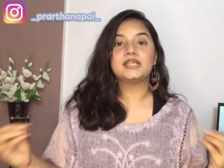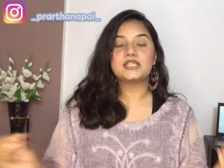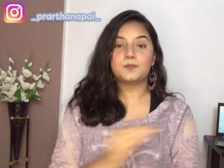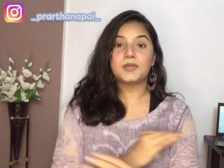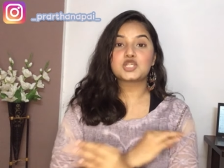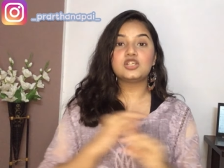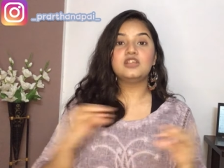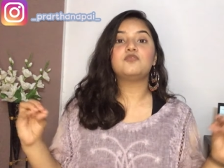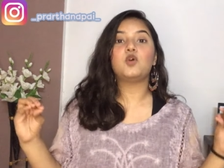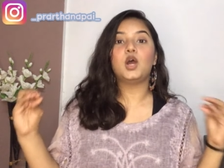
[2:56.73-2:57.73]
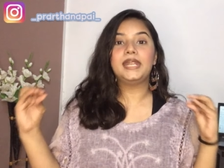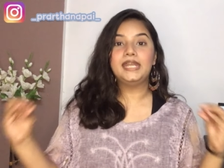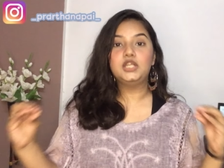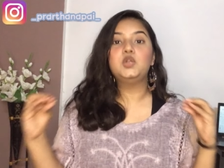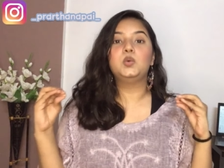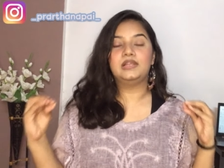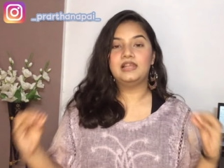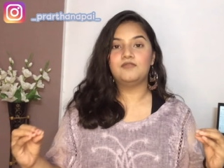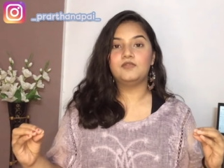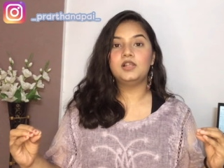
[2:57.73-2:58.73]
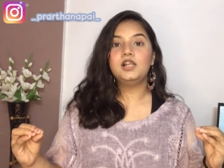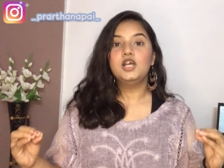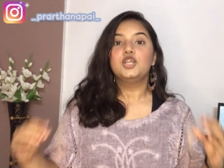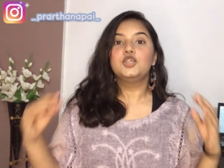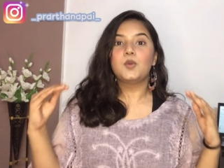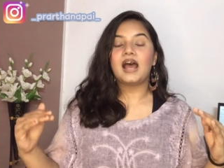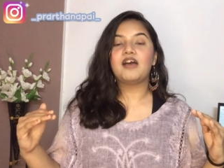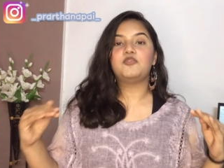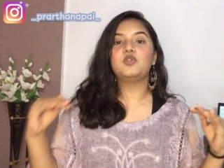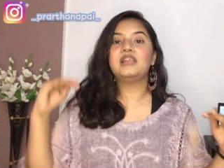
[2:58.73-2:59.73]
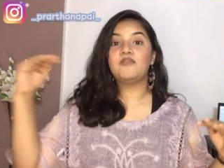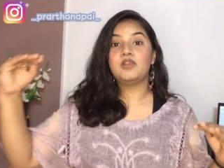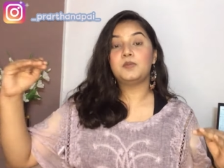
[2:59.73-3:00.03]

especially for A2 level, you have to level